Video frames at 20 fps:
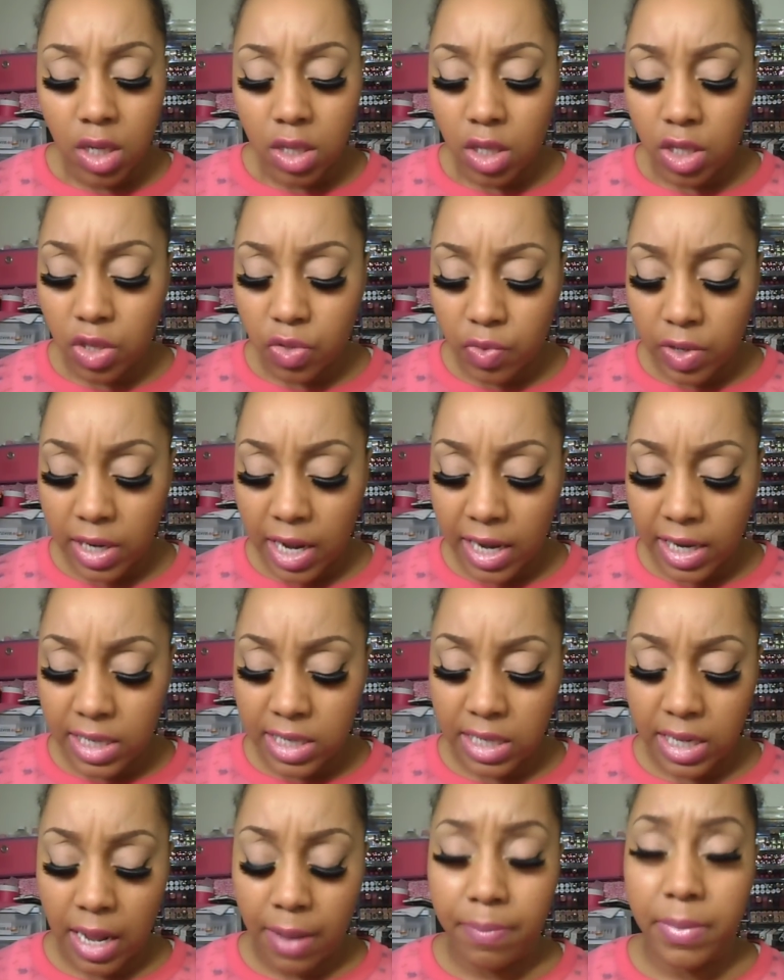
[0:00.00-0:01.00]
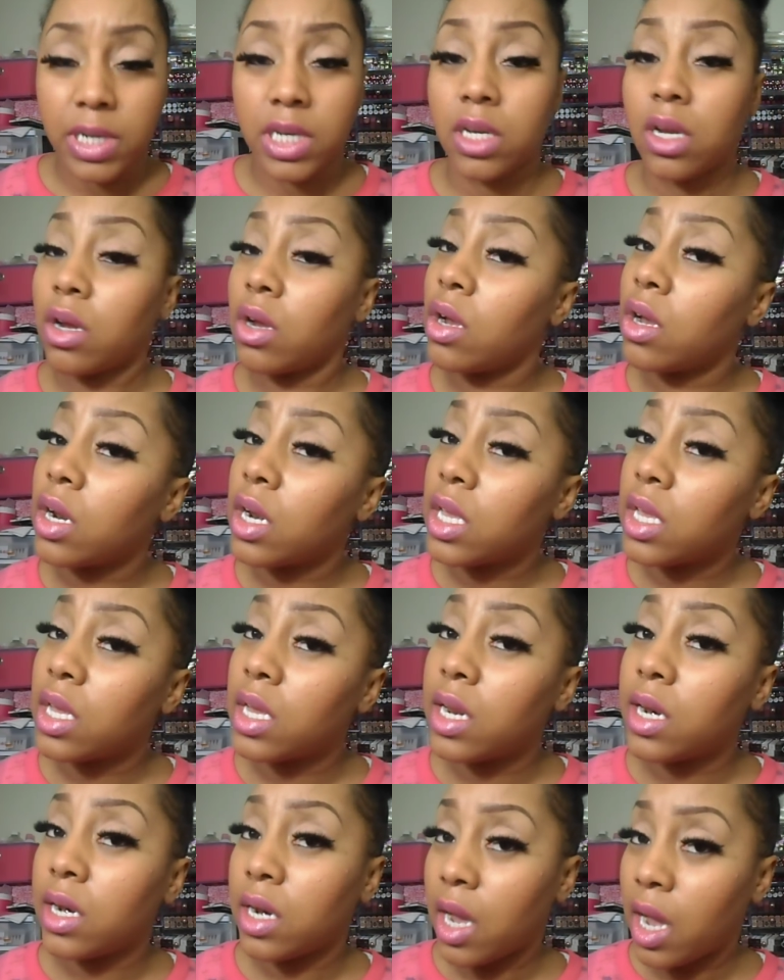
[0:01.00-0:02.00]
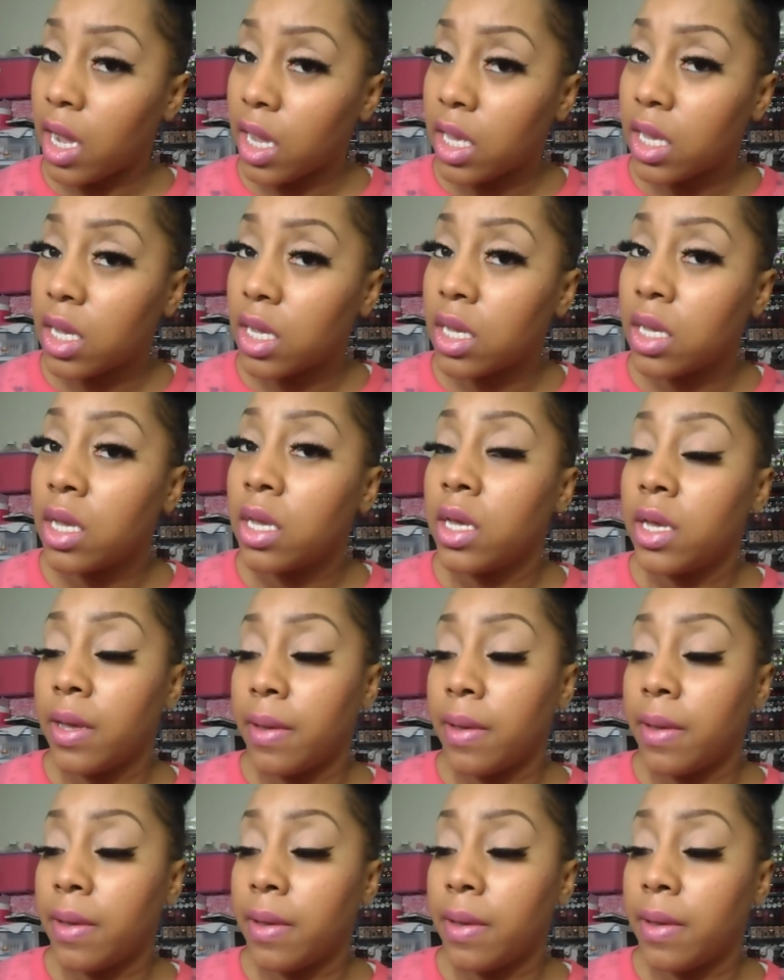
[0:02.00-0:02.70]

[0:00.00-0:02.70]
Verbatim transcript: the three ladies that I mentioned earlier, Naya,